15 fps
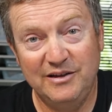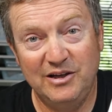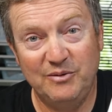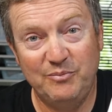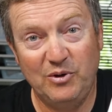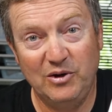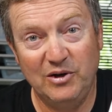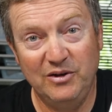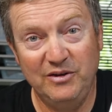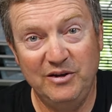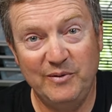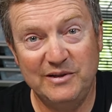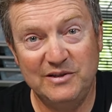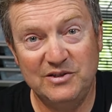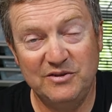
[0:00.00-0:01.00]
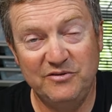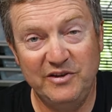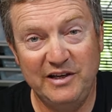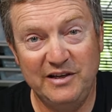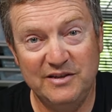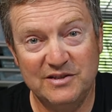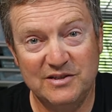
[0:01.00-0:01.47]
Apollo, who went to
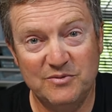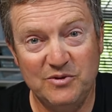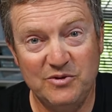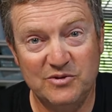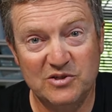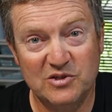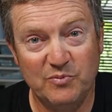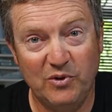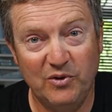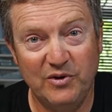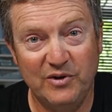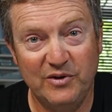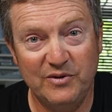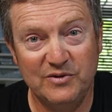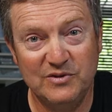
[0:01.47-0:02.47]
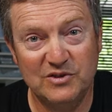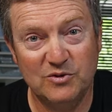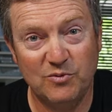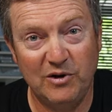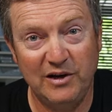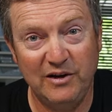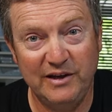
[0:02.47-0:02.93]
Venus, who's Spot Nose
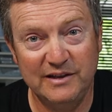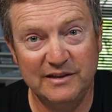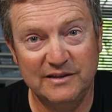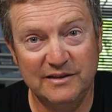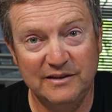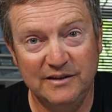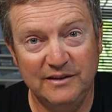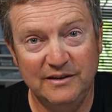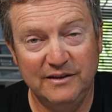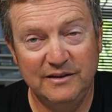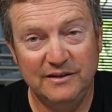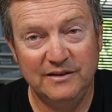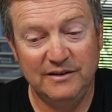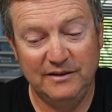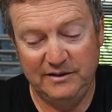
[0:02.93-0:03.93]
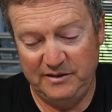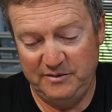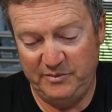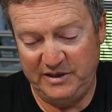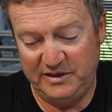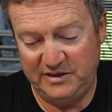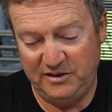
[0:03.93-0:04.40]
Twilight.
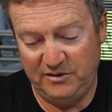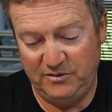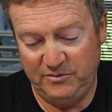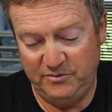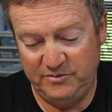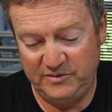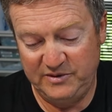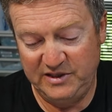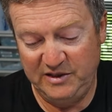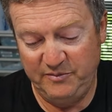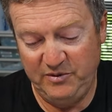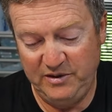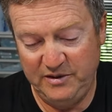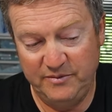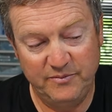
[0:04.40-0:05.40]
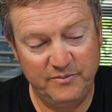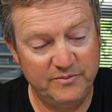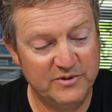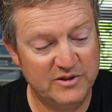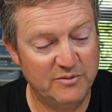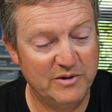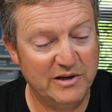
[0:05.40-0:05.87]
Pastel Cinnamon.
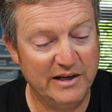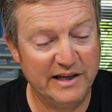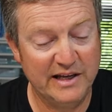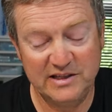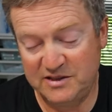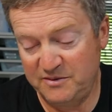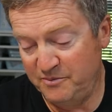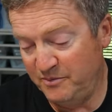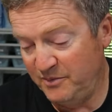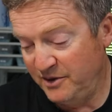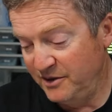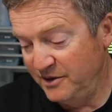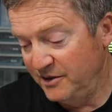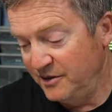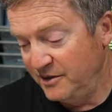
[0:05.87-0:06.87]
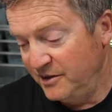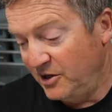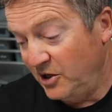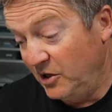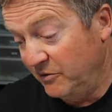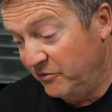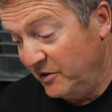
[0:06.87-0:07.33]
So we're going to get some,
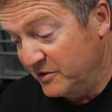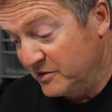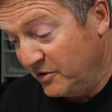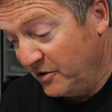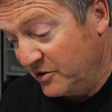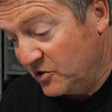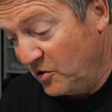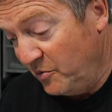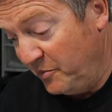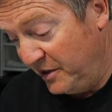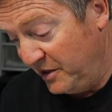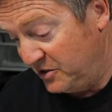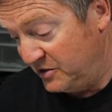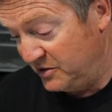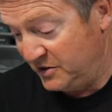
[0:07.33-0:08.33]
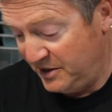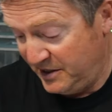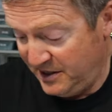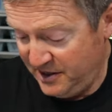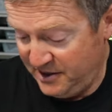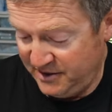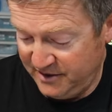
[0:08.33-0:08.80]
hopefully some nice combinations
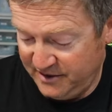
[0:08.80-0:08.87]
there.